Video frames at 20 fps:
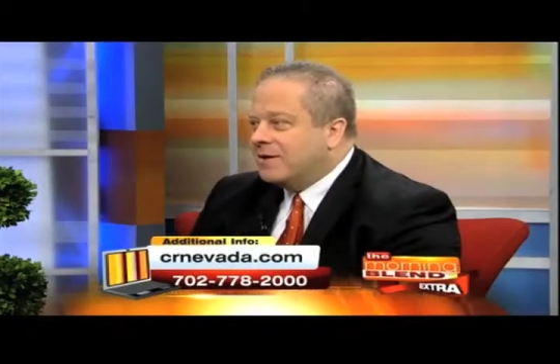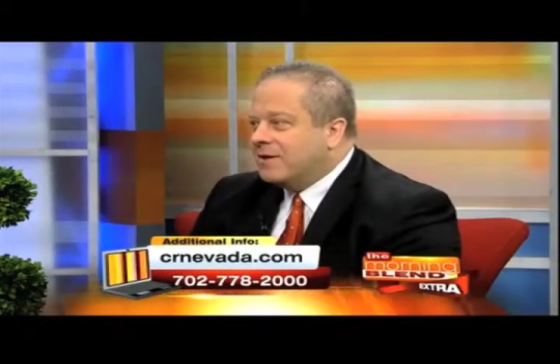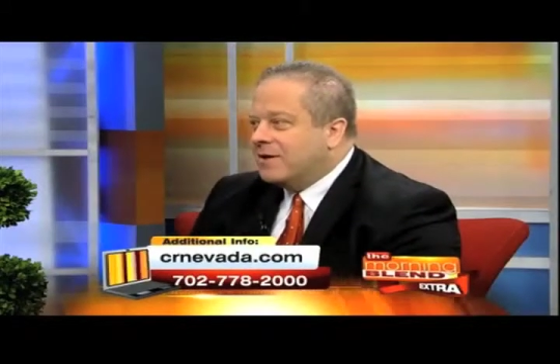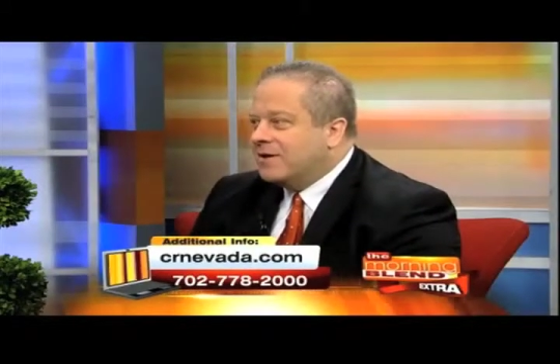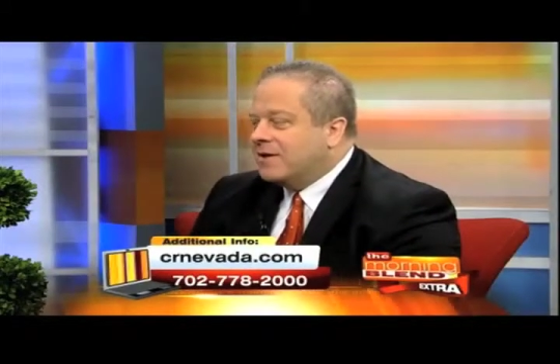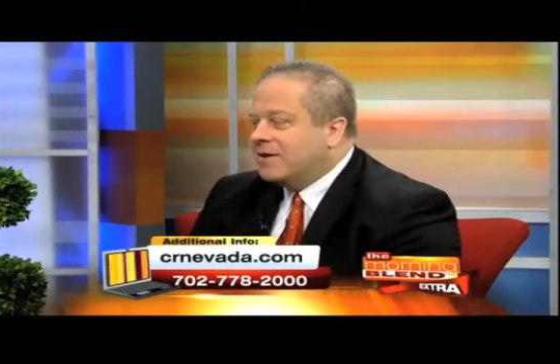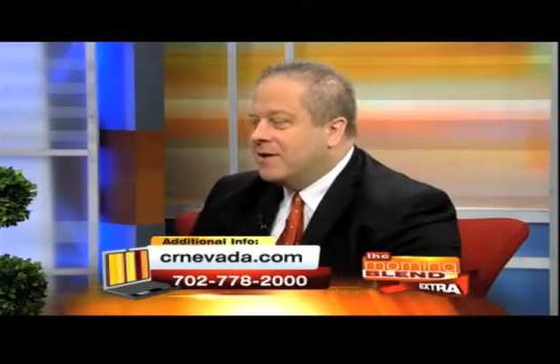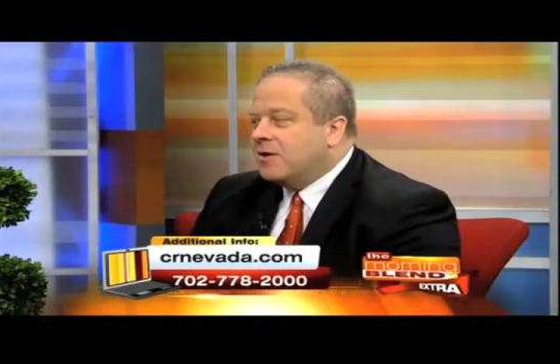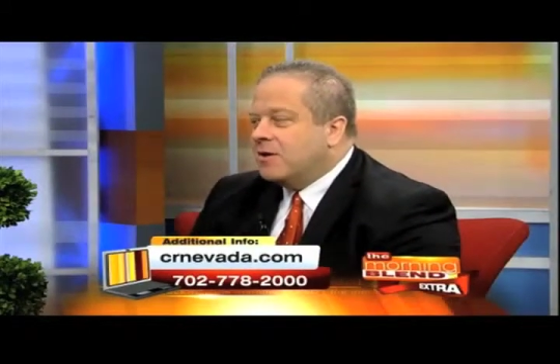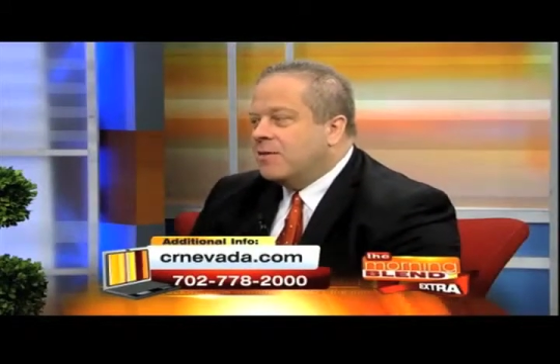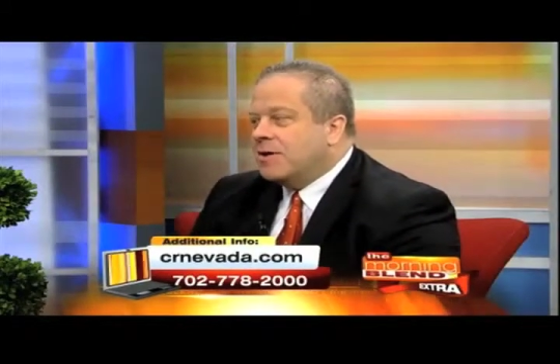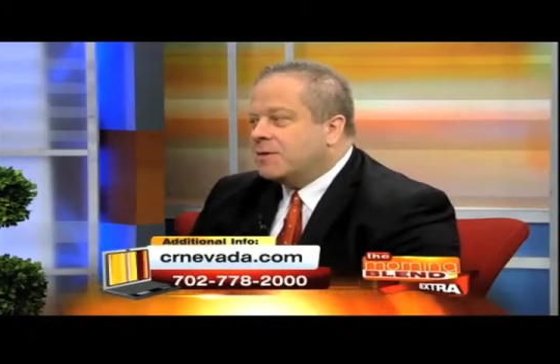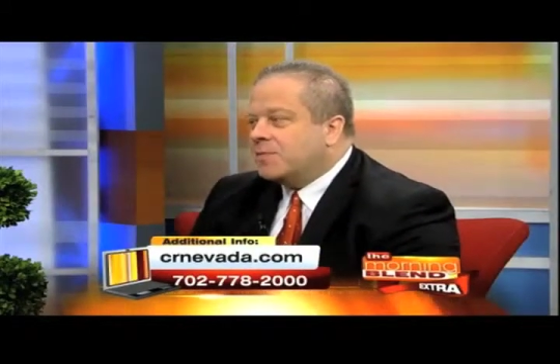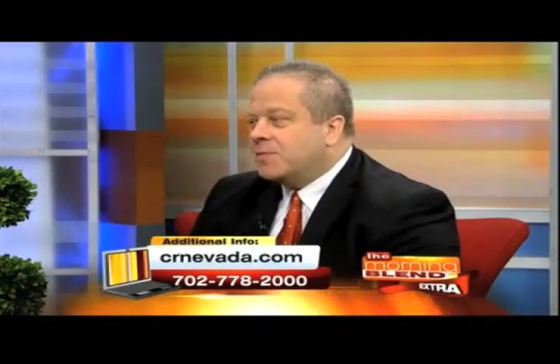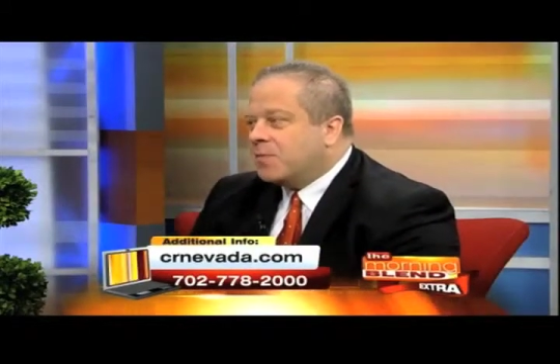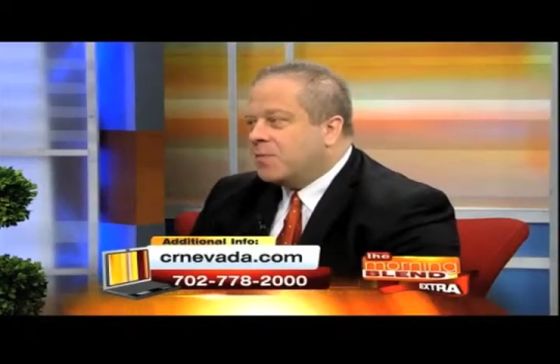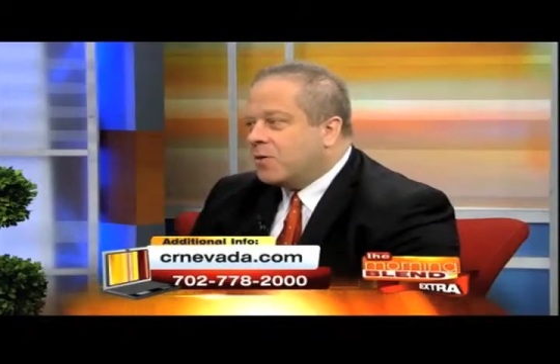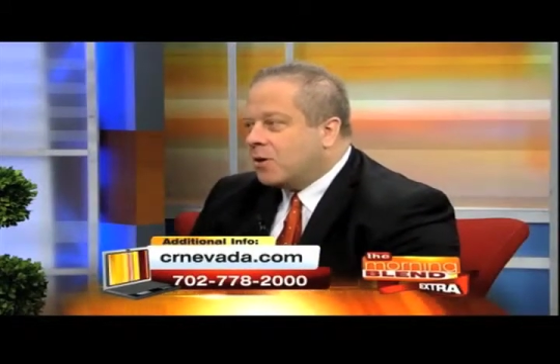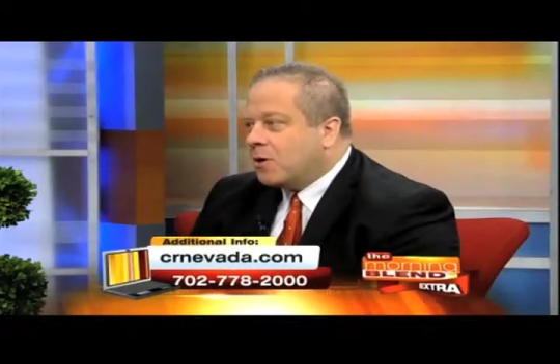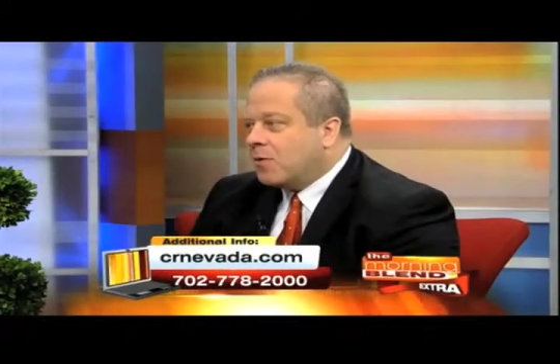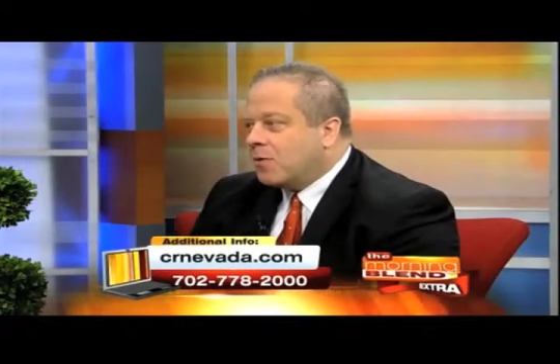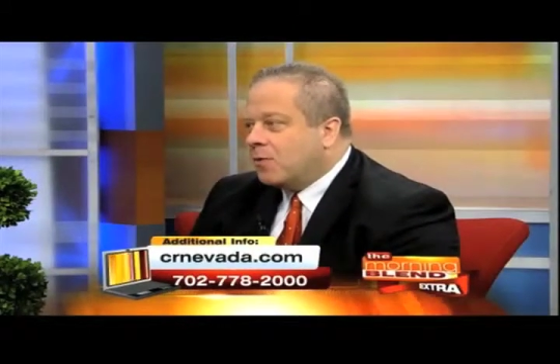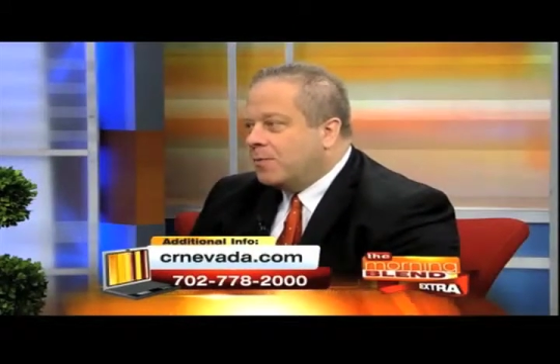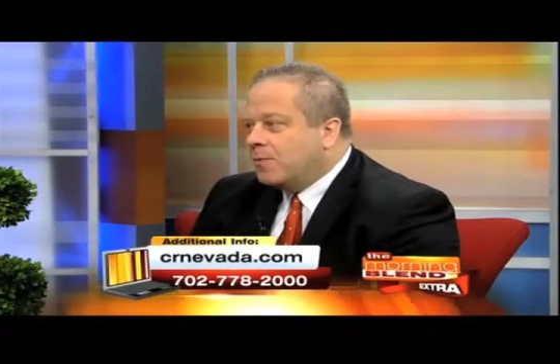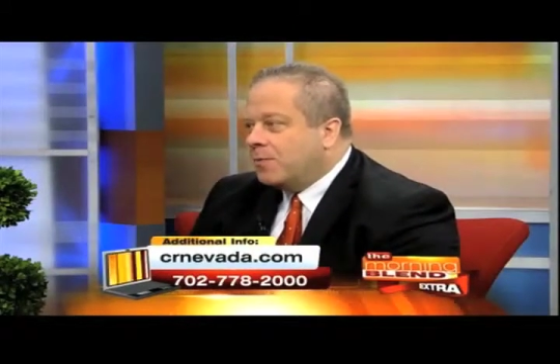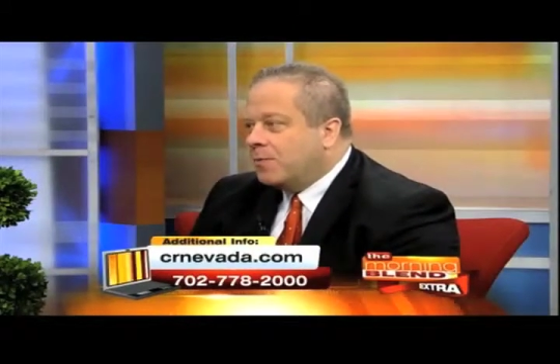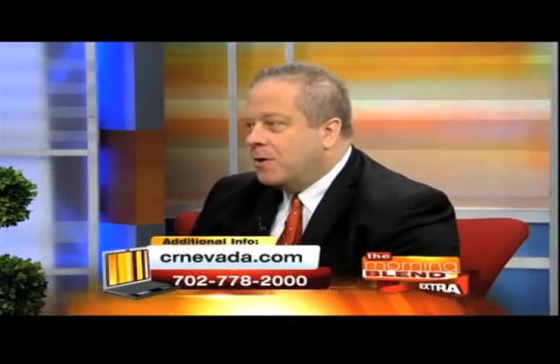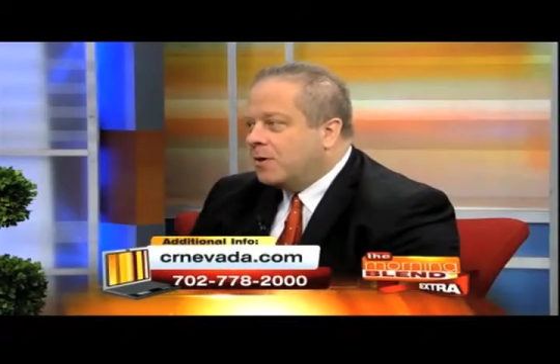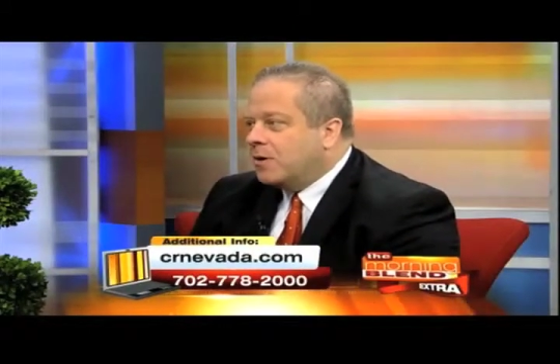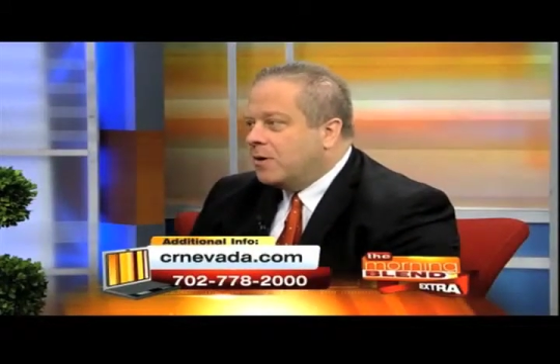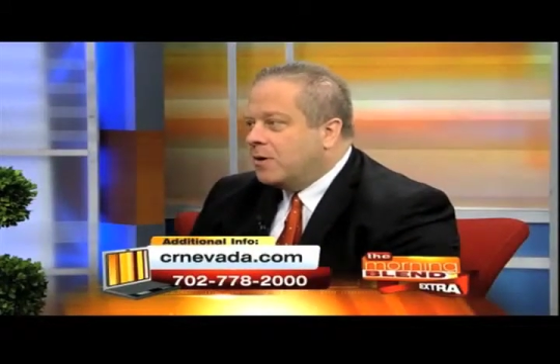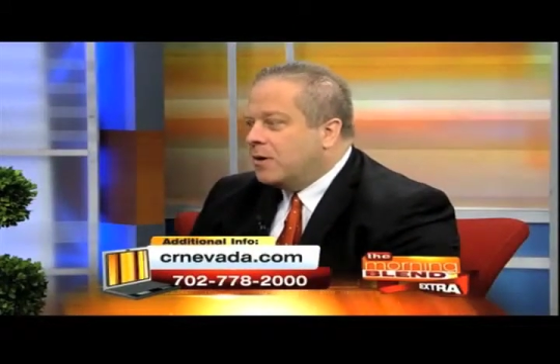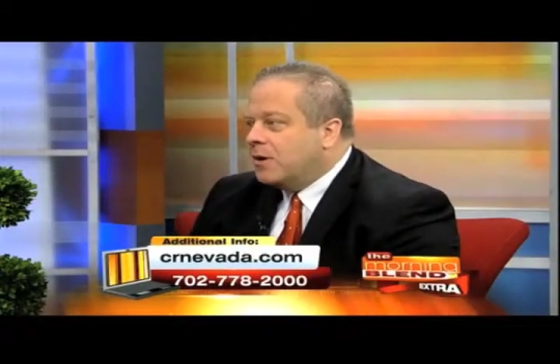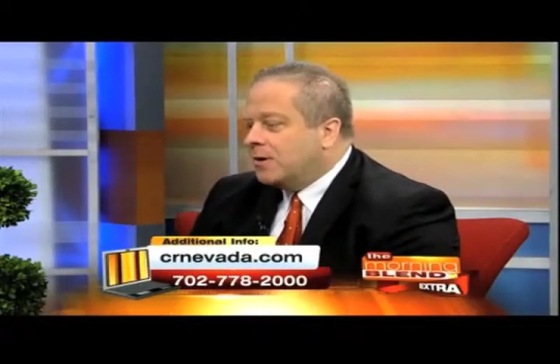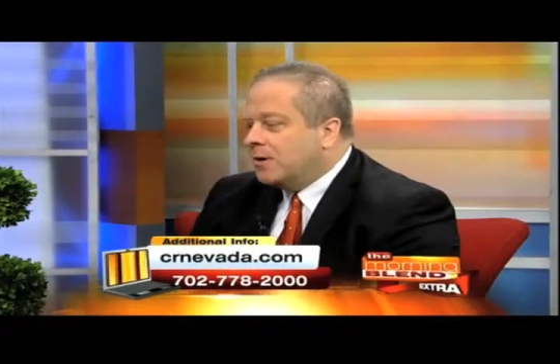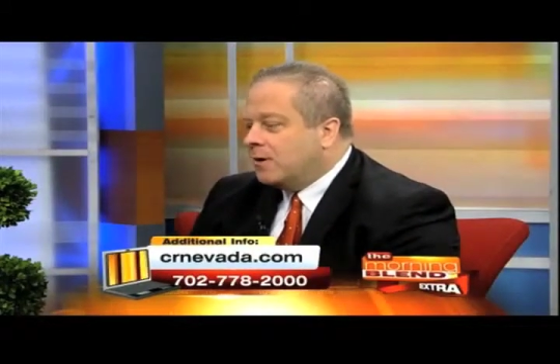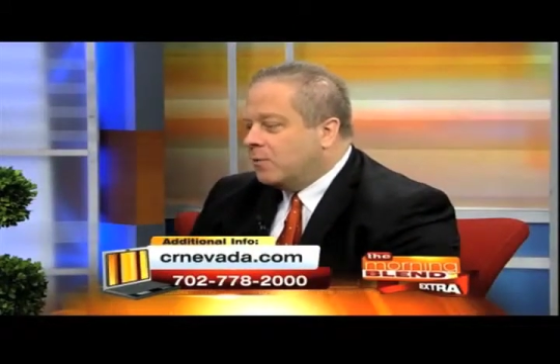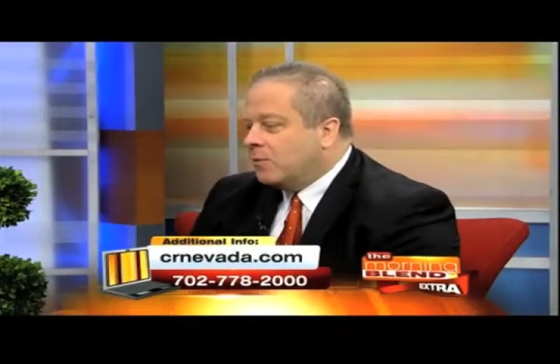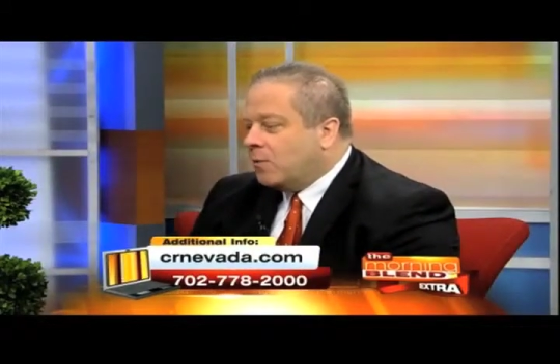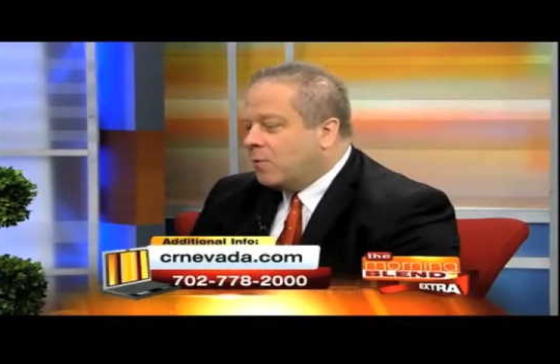The U.S. PER group,
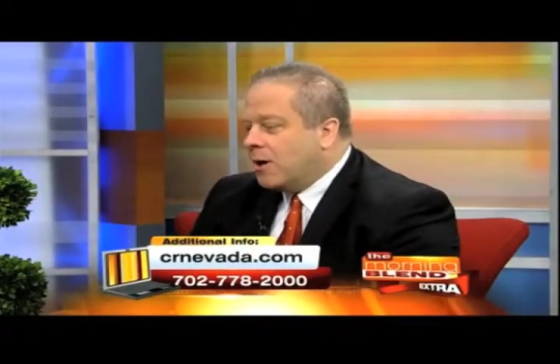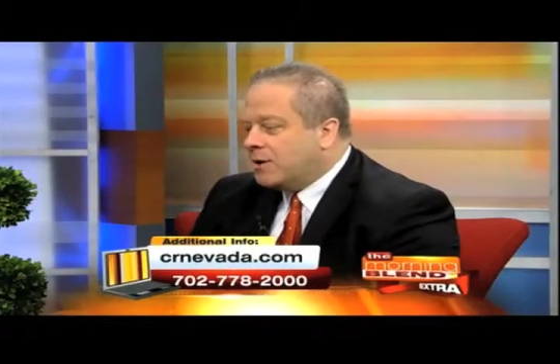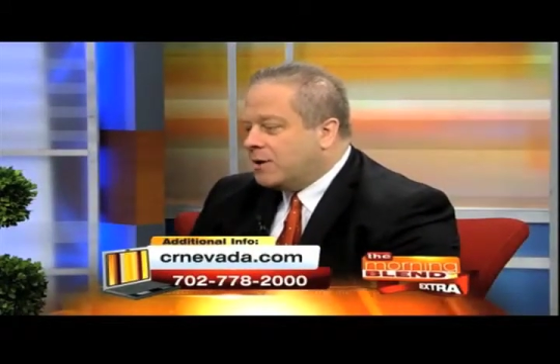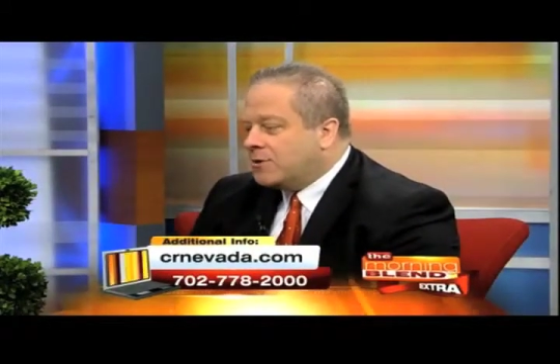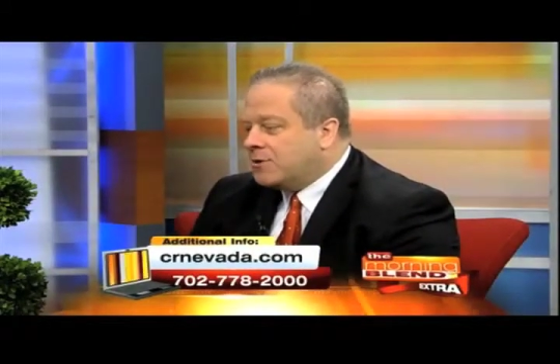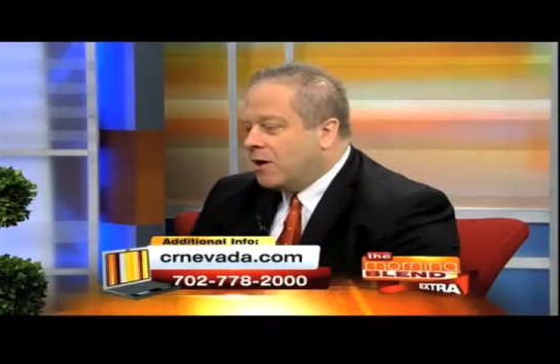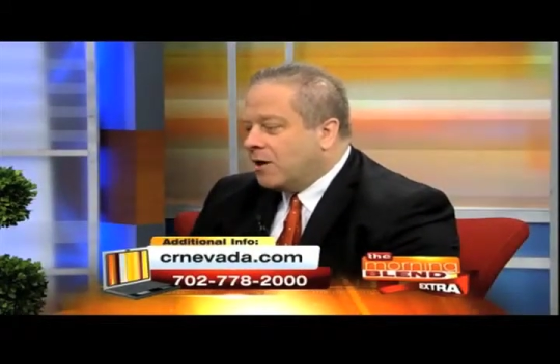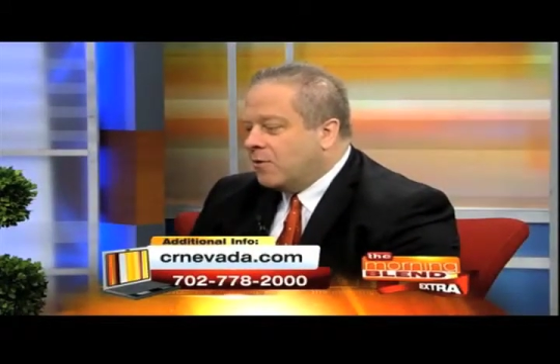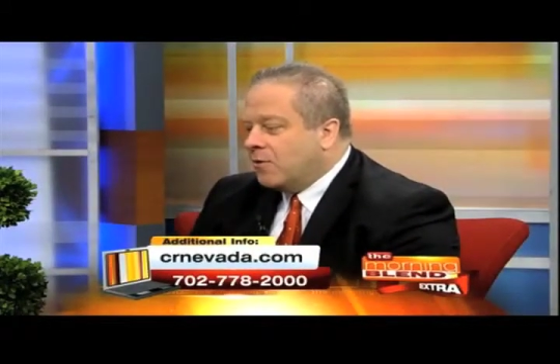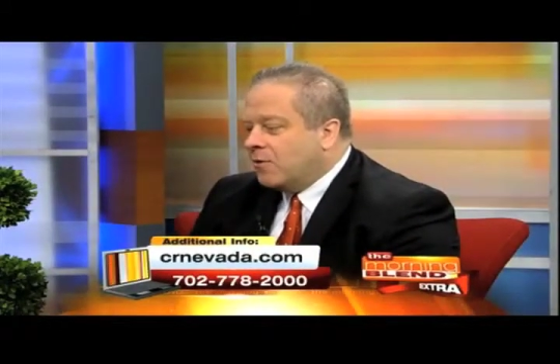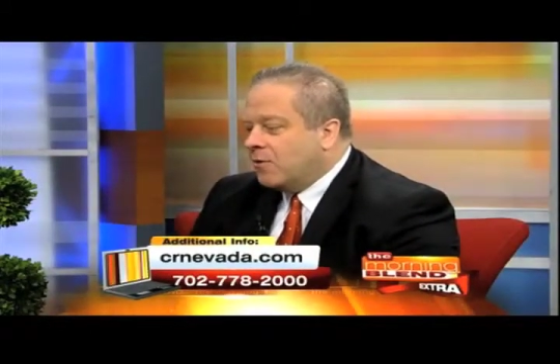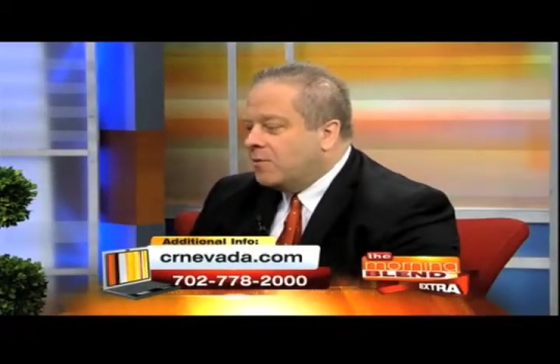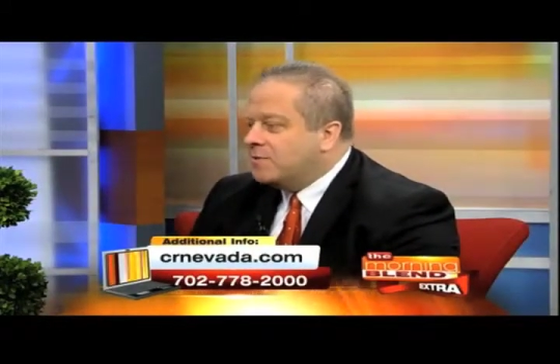little watchdog group,